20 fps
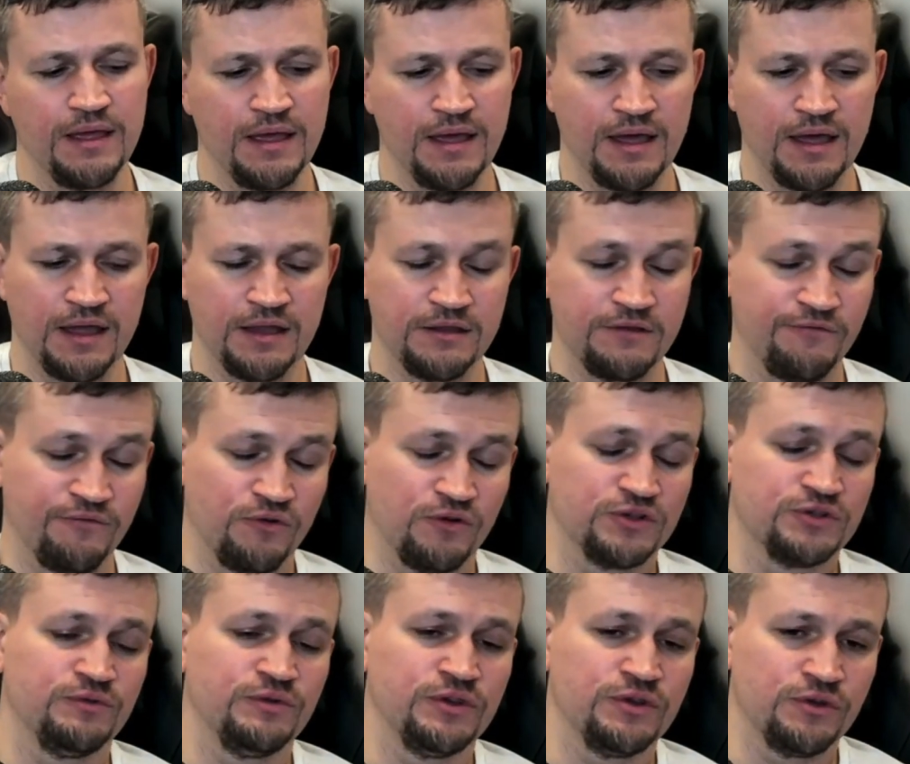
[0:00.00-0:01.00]
And of
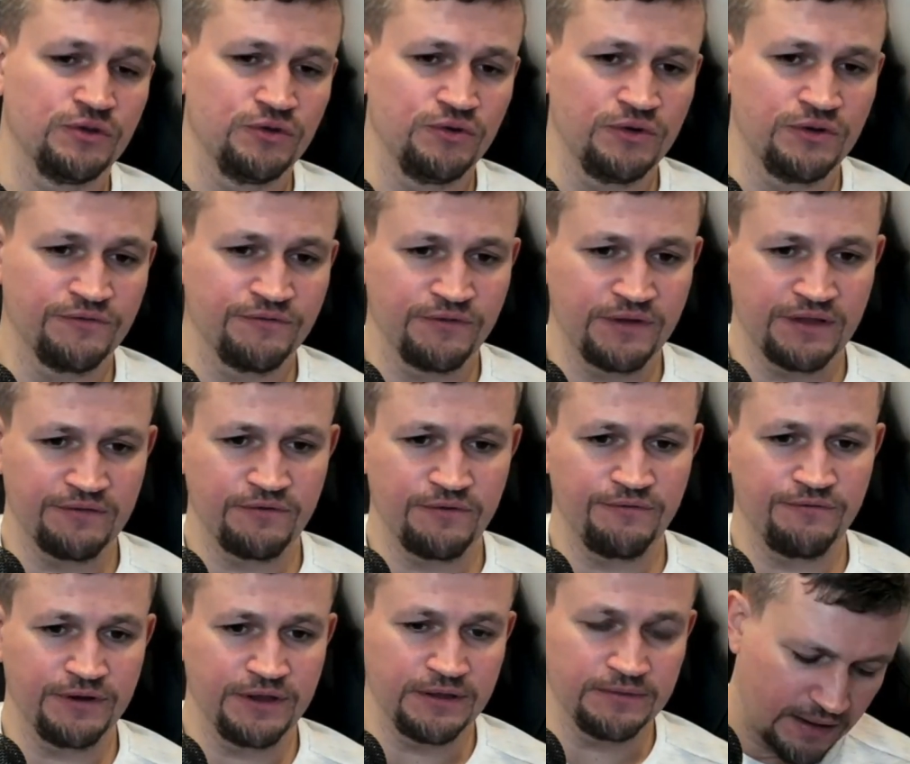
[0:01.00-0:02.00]
course, we're not doing that for
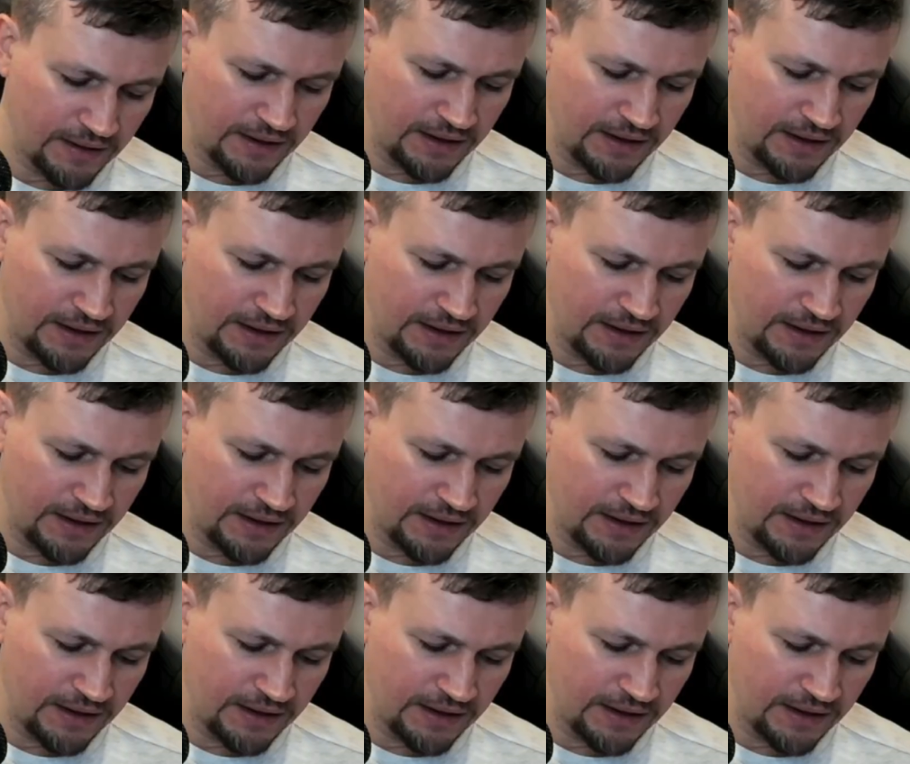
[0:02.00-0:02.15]
free.